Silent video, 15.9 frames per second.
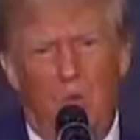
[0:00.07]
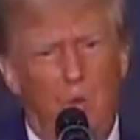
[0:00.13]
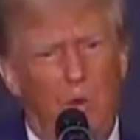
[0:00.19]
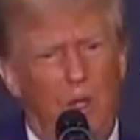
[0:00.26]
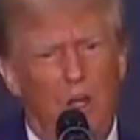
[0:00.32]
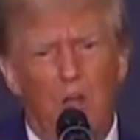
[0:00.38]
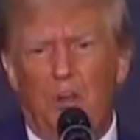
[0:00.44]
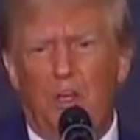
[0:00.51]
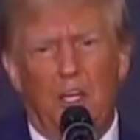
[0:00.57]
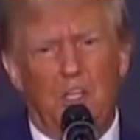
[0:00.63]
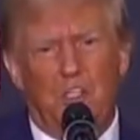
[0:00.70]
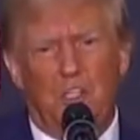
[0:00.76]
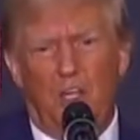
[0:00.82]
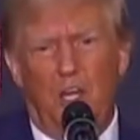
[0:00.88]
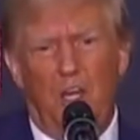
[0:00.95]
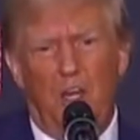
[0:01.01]
We don't get
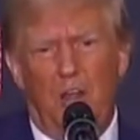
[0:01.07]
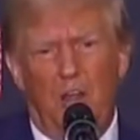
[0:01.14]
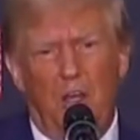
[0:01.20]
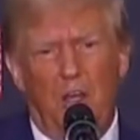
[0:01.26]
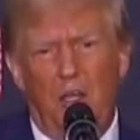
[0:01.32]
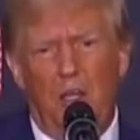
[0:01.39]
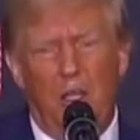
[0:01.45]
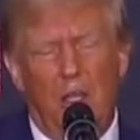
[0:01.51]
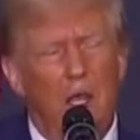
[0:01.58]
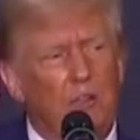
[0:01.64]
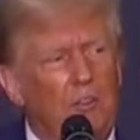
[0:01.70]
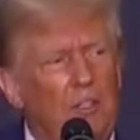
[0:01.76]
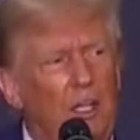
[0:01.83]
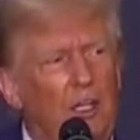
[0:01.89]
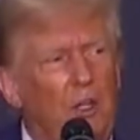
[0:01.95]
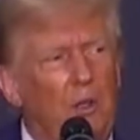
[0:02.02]
scared. I'll
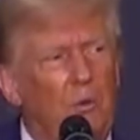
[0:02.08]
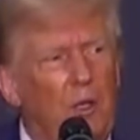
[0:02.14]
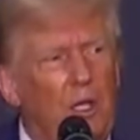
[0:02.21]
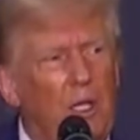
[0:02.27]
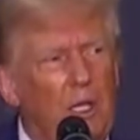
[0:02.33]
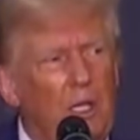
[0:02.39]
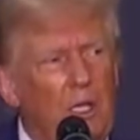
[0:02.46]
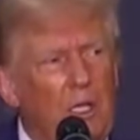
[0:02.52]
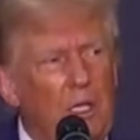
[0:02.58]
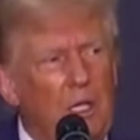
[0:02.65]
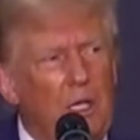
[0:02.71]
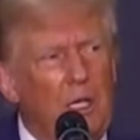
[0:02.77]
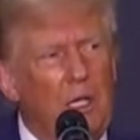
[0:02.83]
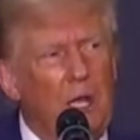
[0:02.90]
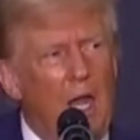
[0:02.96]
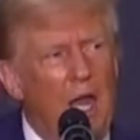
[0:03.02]
tell you what.
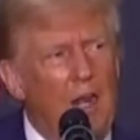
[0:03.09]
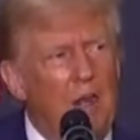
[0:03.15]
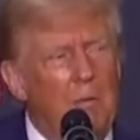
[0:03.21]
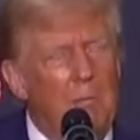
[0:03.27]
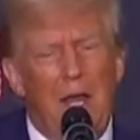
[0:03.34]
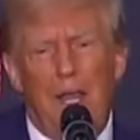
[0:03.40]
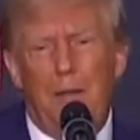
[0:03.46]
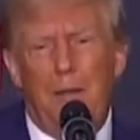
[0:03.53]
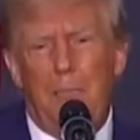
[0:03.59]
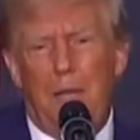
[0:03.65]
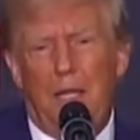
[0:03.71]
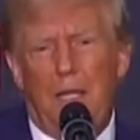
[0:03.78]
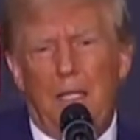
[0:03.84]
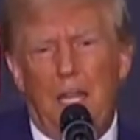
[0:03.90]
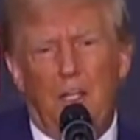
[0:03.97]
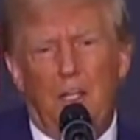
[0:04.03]
I don't mind
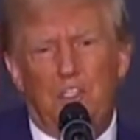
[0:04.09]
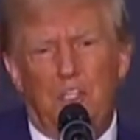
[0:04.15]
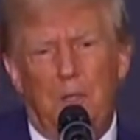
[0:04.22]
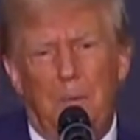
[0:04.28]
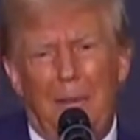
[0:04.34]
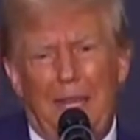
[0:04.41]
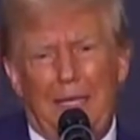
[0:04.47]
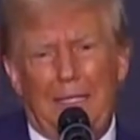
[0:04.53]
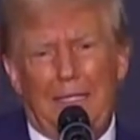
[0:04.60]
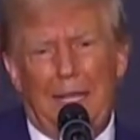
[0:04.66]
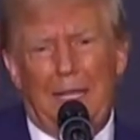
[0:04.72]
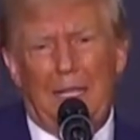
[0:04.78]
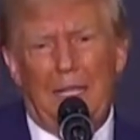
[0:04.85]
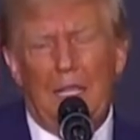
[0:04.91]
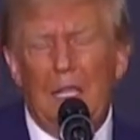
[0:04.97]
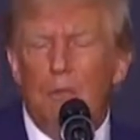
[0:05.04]
being Nelson
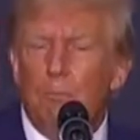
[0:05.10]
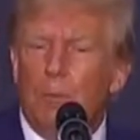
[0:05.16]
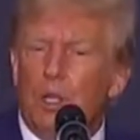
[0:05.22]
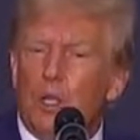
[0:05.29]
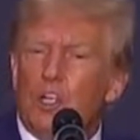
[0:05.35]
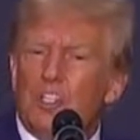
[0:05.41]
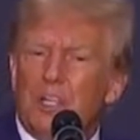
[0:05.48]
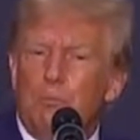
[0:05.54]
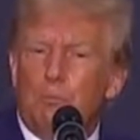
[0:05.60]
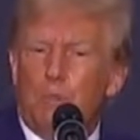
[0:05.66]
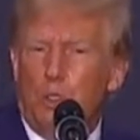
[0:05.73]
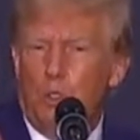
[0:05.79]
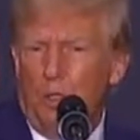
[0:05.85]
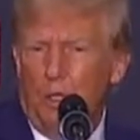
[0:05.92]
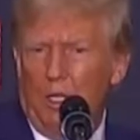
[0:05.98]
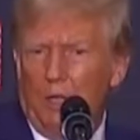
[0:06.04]
Mandela because I'm
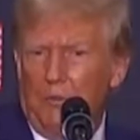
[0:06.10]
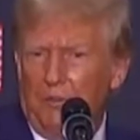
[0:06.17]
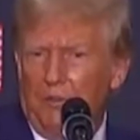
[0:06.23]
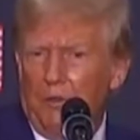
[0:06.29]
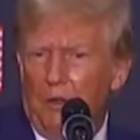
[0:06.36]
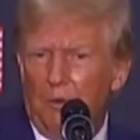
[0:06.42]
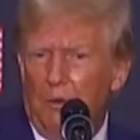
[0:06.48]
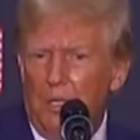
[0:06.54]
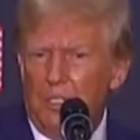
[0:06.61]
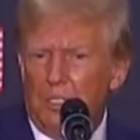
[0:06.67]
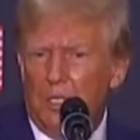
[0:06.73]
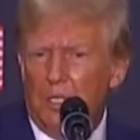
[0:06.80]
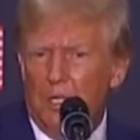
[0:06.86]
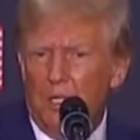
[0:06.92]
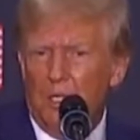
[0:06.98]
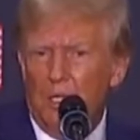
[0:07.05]
doing it for a
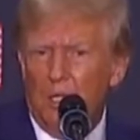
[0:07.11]
reason.